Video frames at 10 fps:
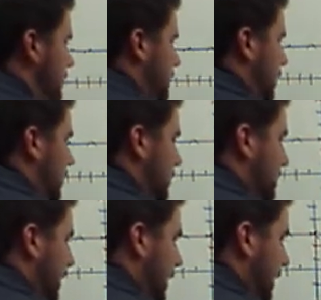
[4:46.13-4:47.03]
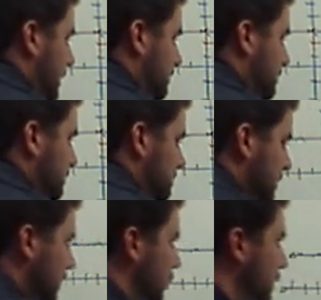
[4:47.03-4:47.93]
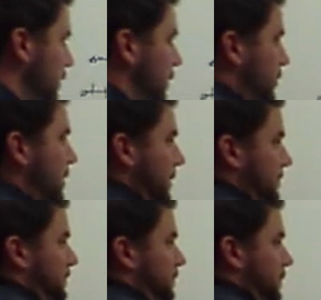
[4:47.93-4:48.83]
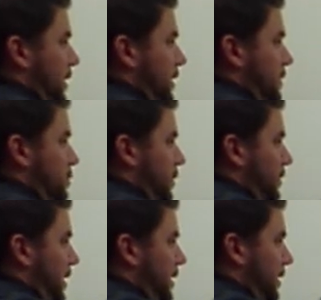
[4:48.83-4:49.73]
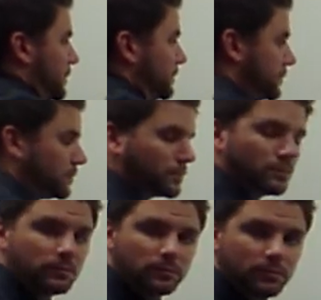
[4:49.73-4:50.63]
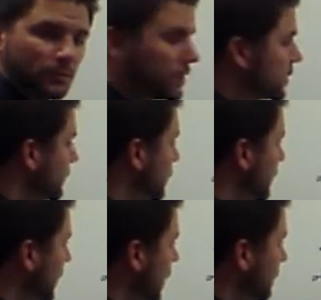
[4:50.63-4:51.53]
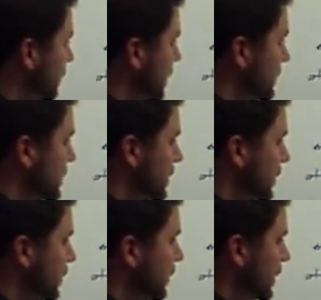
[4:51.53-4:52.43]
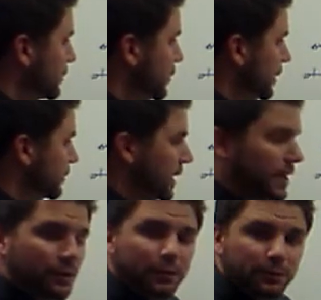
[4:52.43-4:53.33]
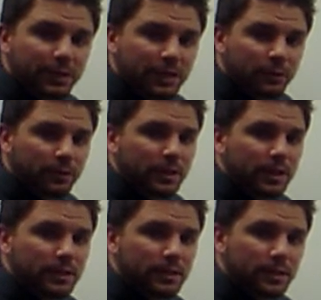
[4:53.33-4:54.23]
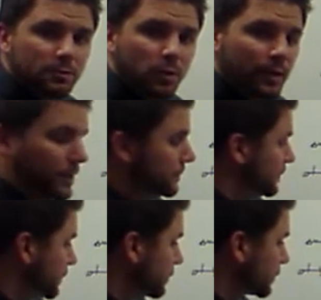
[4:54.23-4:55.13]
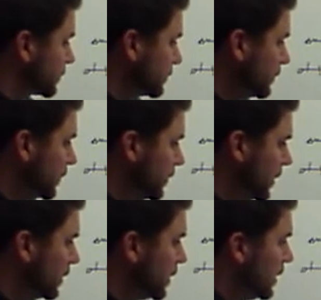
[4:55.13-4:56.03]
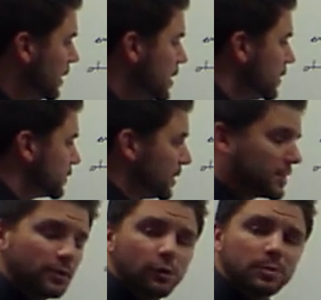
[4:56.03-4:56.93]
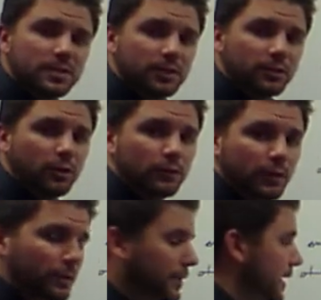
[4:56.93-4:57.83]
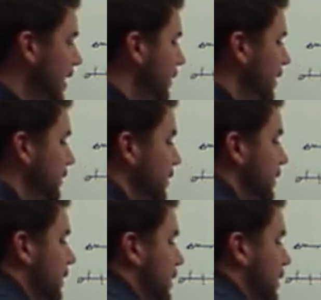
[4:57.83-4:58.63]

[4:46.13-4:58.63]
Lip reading: So say 0 over 3, okay, this point right here. So I'm going up or down 0 and I'm going right 3 in order to get to this point. Well, so my slope is 0 over 3. However,